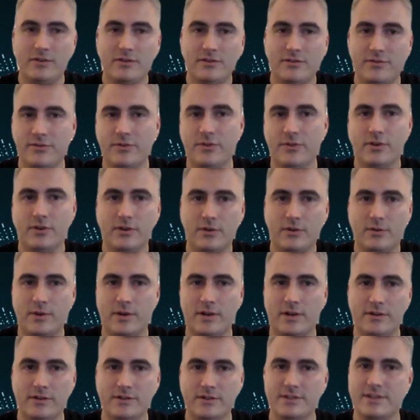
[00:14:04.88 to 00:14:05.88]
for quite
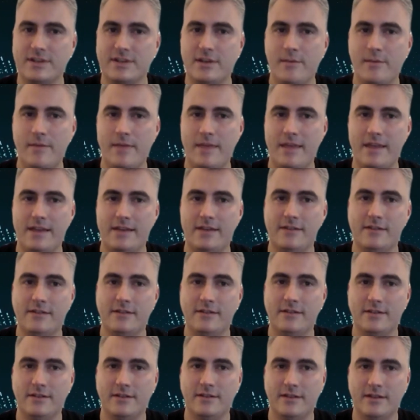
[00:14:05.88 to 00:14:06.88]
a long time
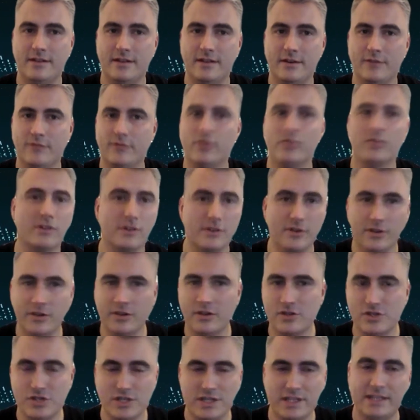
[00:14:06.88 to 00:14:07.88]
in
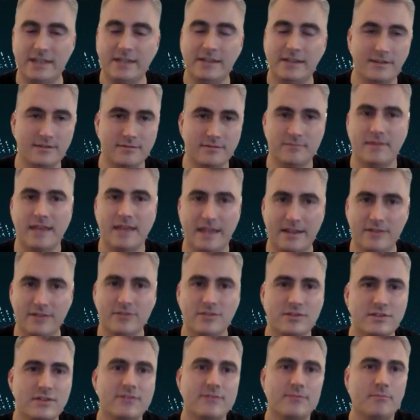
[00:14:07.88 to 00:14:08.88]
volcanology and
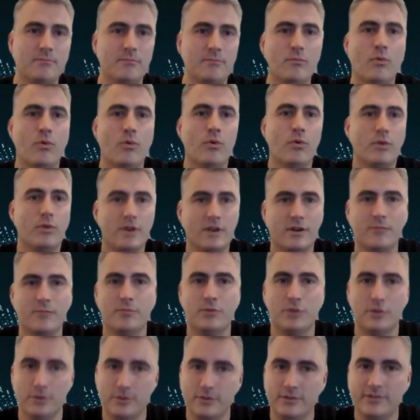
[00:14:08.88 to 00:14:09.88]
just more kind of
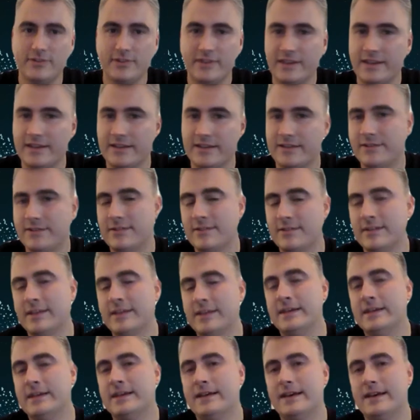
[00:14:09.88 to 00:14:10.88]
pure science.
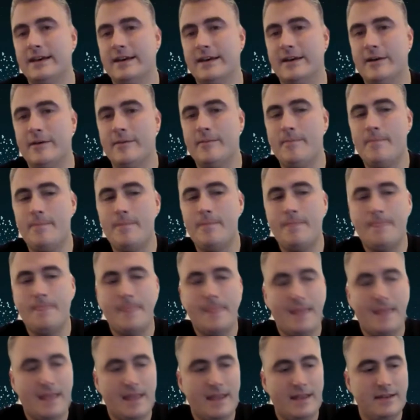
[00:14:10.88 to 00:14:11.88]
And
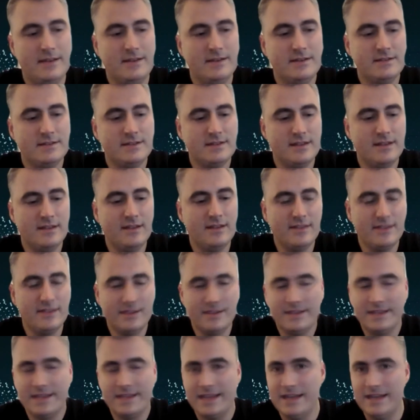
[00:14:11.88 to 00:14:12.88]
I
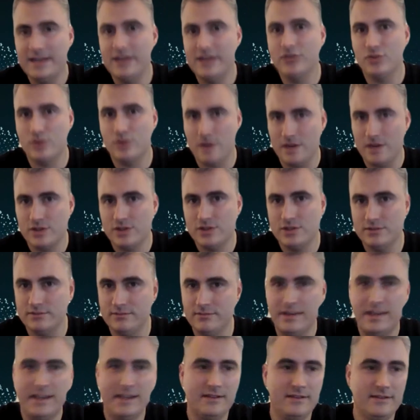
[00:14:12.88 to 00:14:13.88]
think gaining
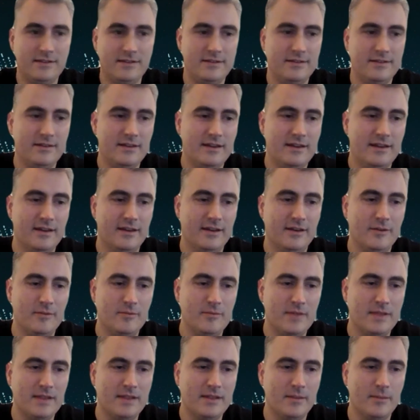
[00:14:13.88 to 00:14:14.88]
traction in
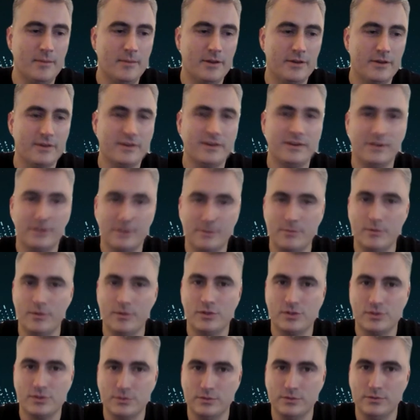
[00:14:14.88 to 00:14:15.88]
the market in
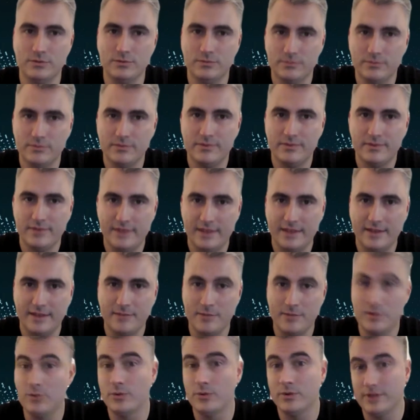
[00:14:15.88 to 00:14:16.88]
commercial
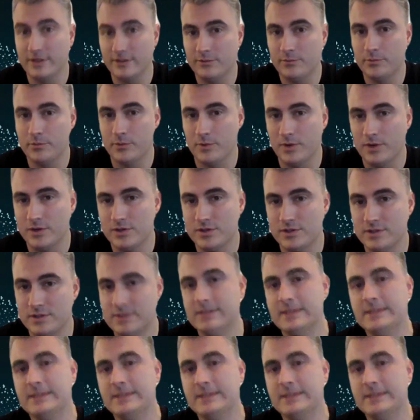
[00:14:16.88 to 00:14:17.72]
mineral exploration.